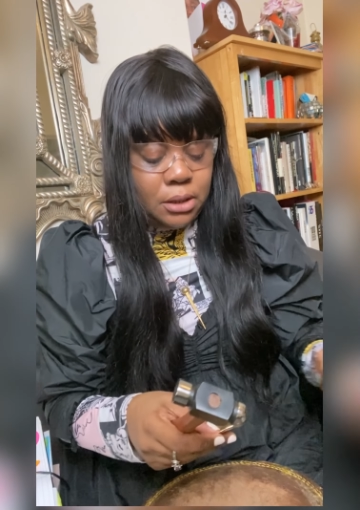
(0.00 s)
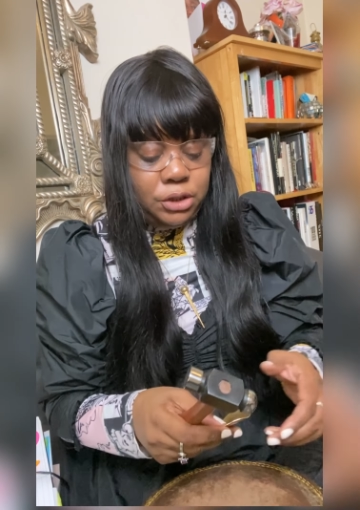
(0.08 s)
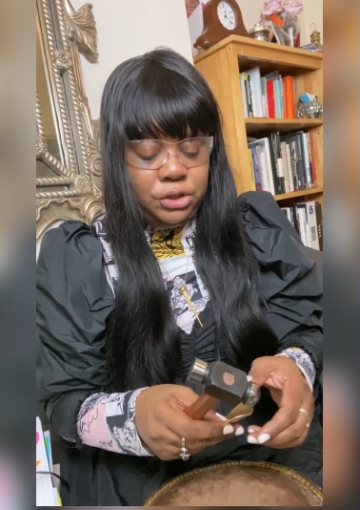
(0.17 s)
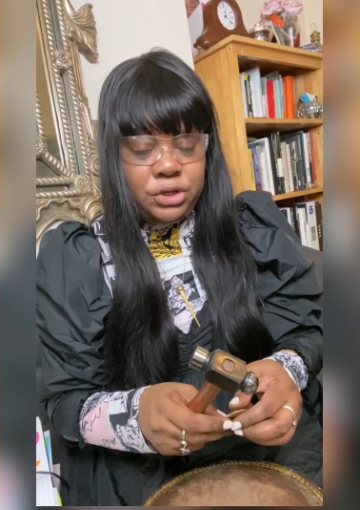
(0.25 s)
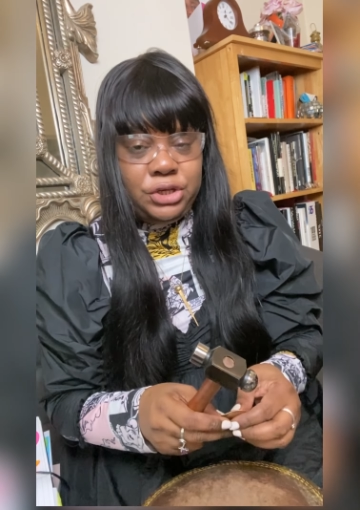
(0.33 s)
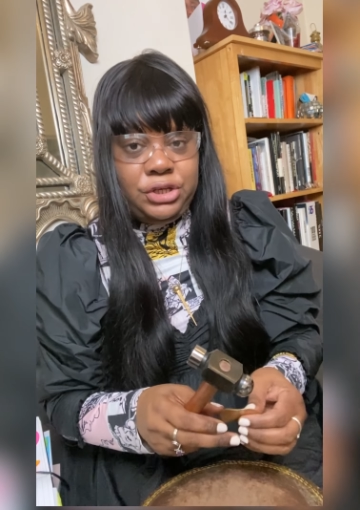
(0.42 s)

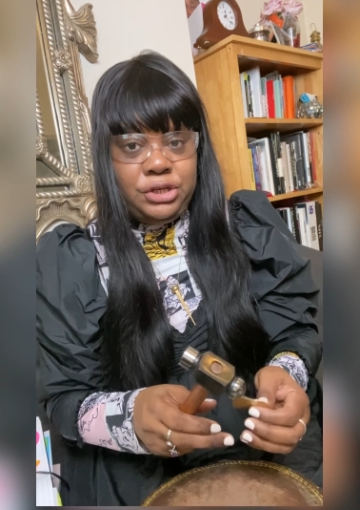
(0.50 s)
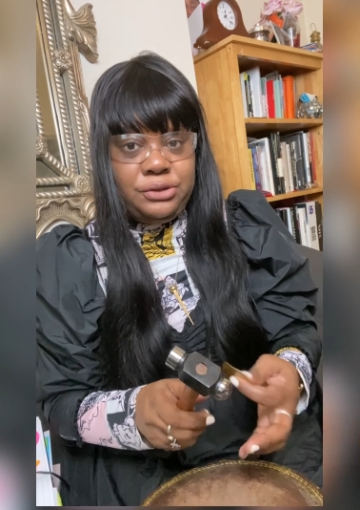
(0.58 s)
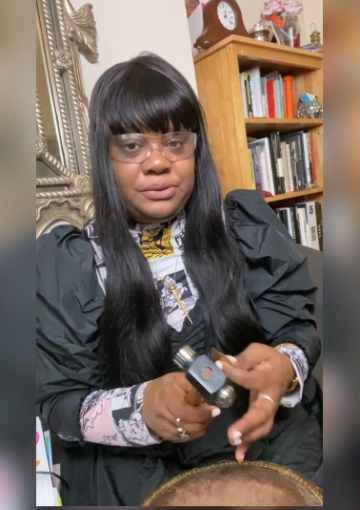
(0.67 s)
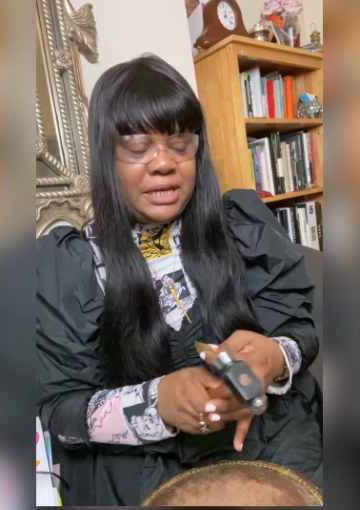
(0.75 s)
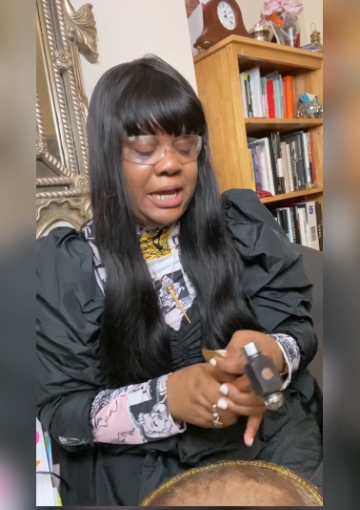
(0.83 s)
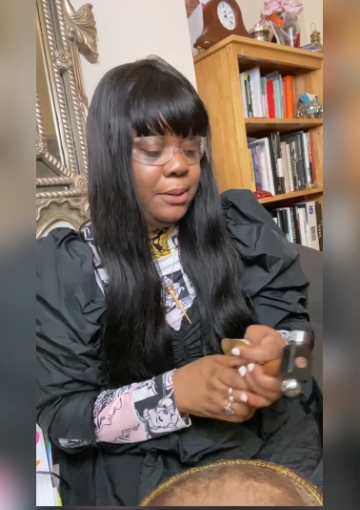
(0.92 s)
You can
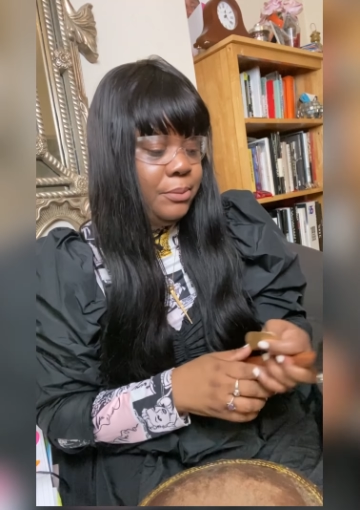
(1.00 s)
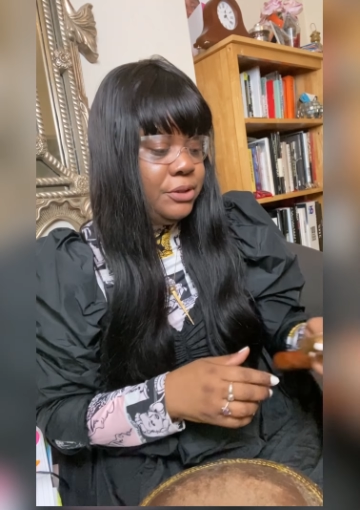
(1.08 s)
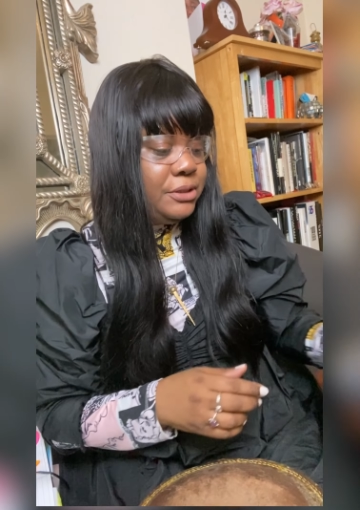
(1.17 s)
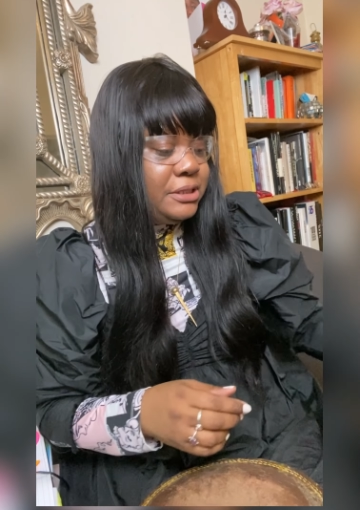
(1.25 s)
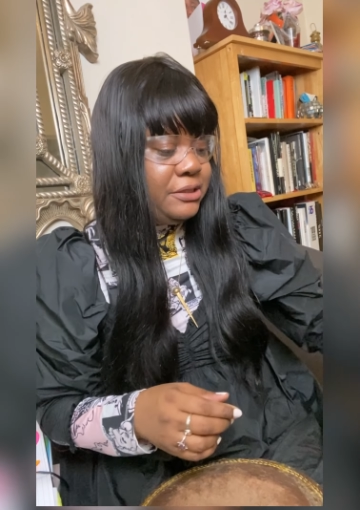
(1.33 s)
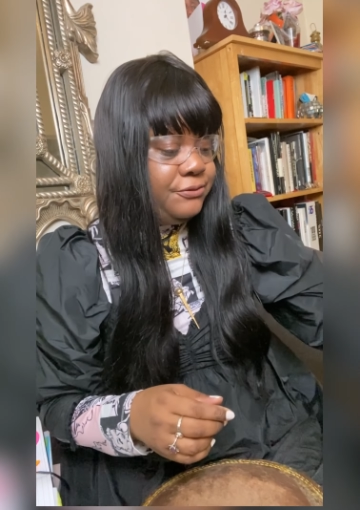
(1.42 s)
use
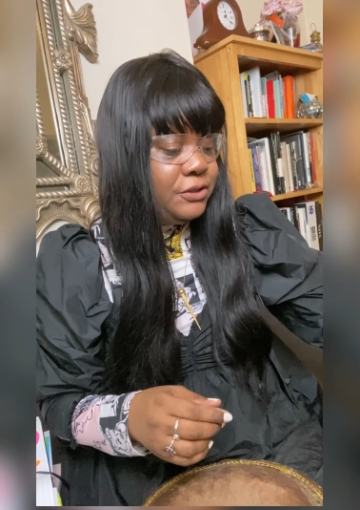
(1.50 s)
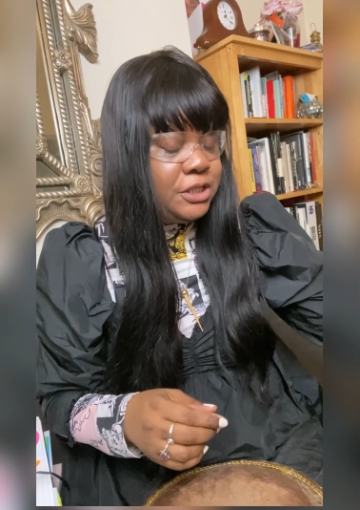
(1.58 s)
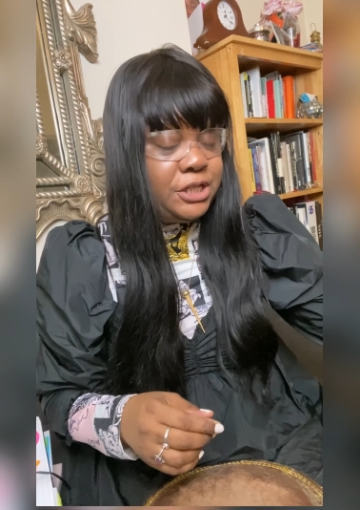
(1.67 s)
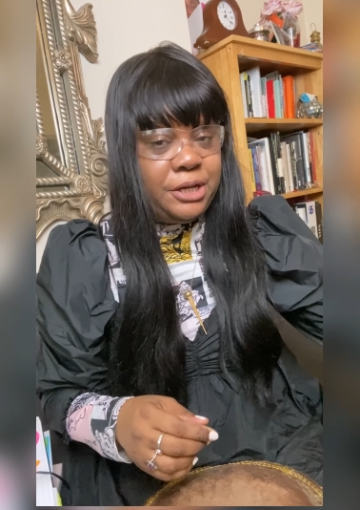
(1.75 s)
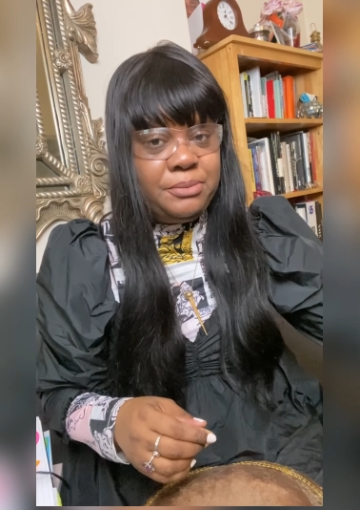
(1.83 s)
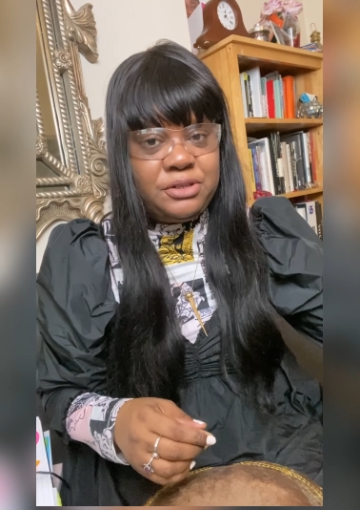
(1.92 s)
hammers, different
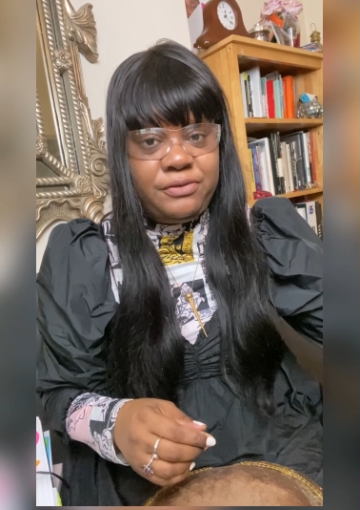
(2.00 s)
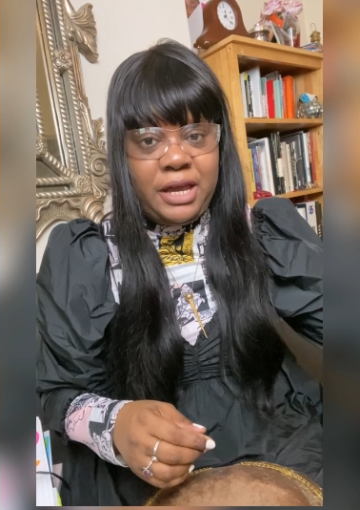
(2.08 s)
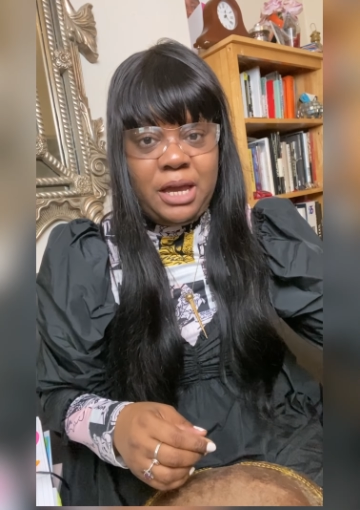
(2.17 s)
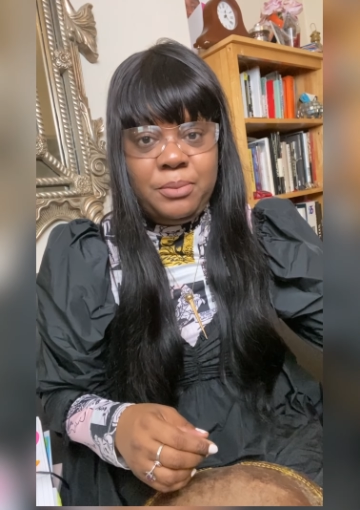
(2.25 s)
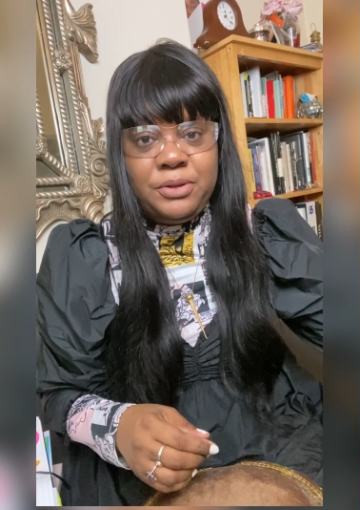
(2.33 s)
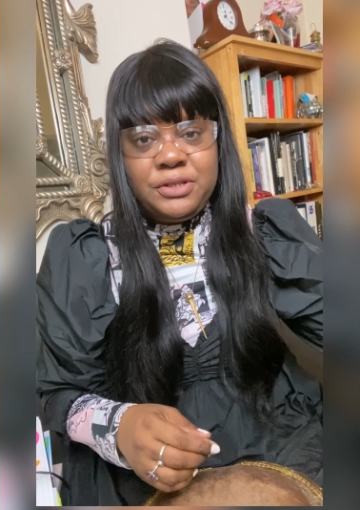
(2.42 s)
types of
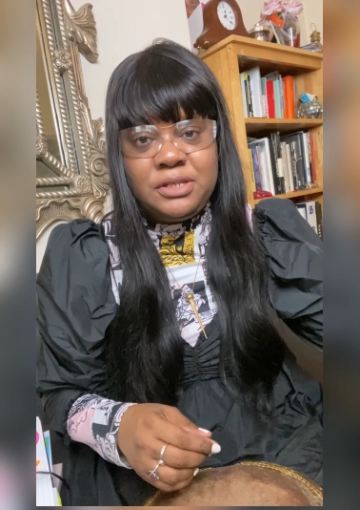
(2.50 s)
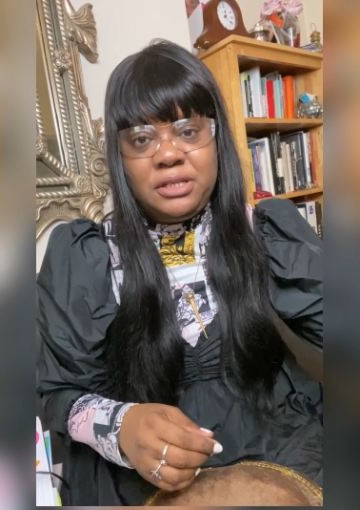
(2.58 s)
hammers.